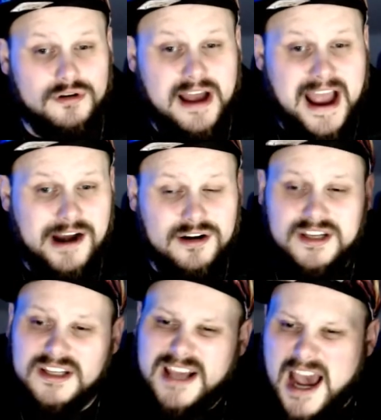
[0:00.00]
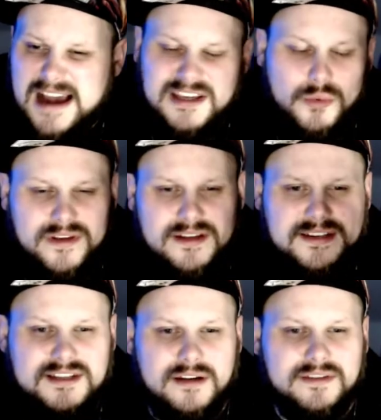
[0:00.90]
arrogant, cocky with it and
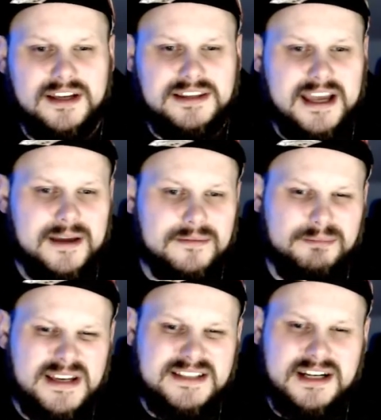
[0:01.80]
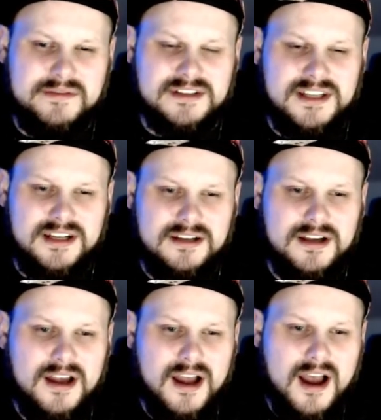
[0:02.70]
stuff like that. Best that ever did it.
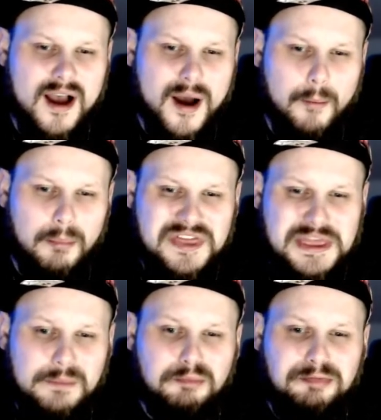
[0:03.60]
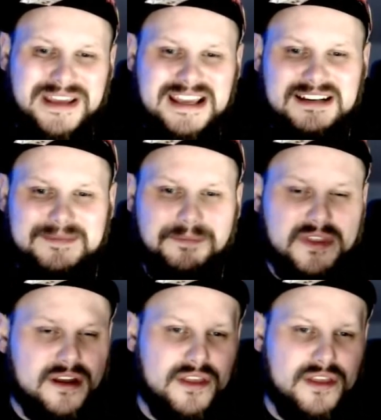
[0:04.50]
But the beat, the